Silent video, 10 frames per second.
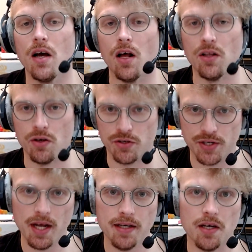
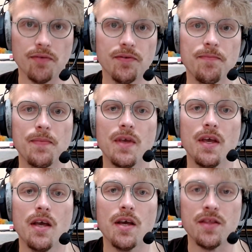alongside of
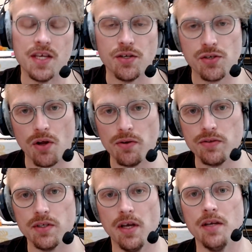the
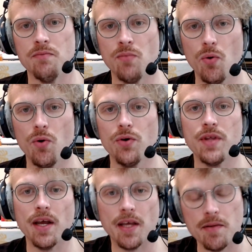salt and more
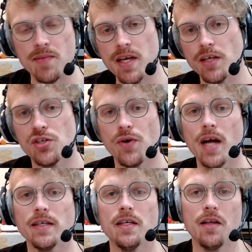that can be
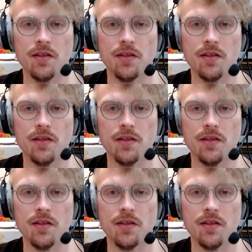extracted,